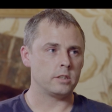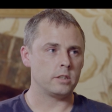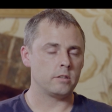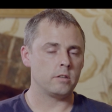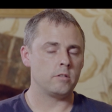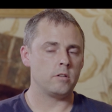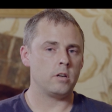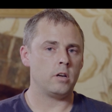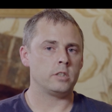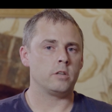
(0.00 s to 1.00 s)
I said,
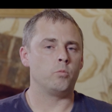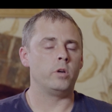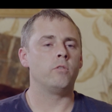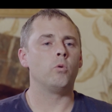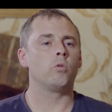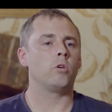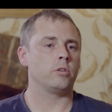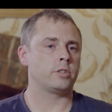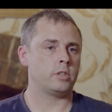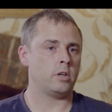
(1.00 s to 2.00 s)
we've all got to